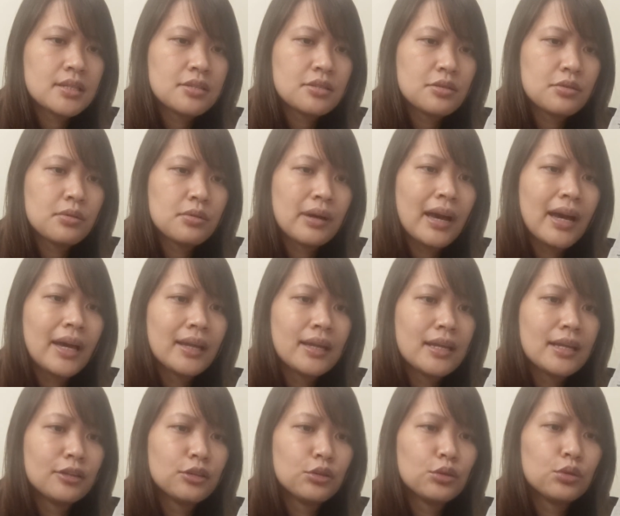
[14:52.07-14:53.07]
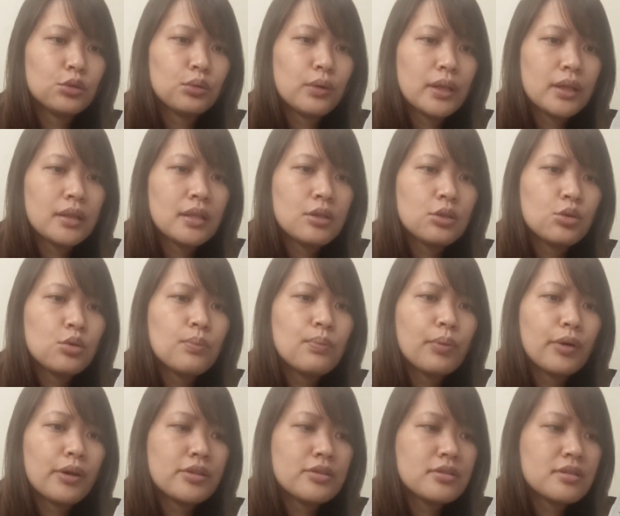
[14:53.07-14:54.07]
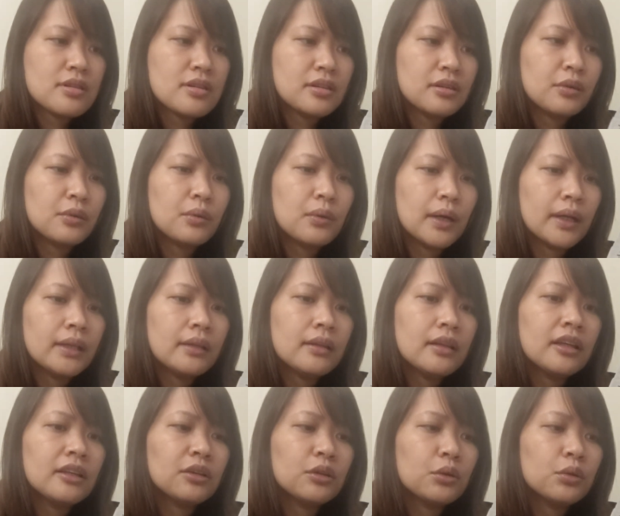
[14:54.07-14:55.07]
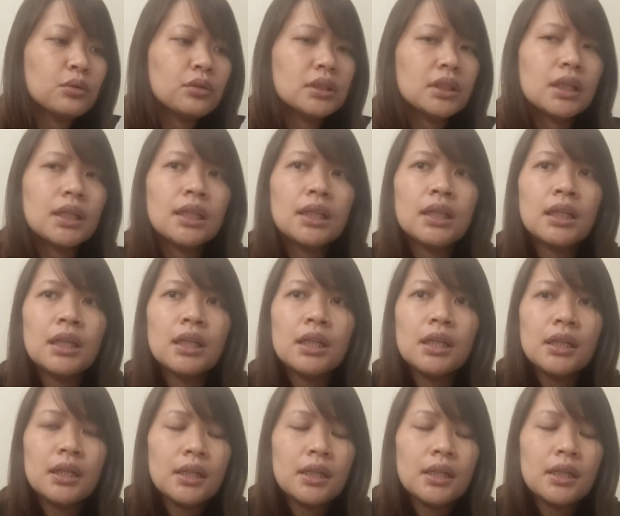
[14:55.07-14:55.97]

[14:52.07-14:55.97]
so adding to 22.01, the total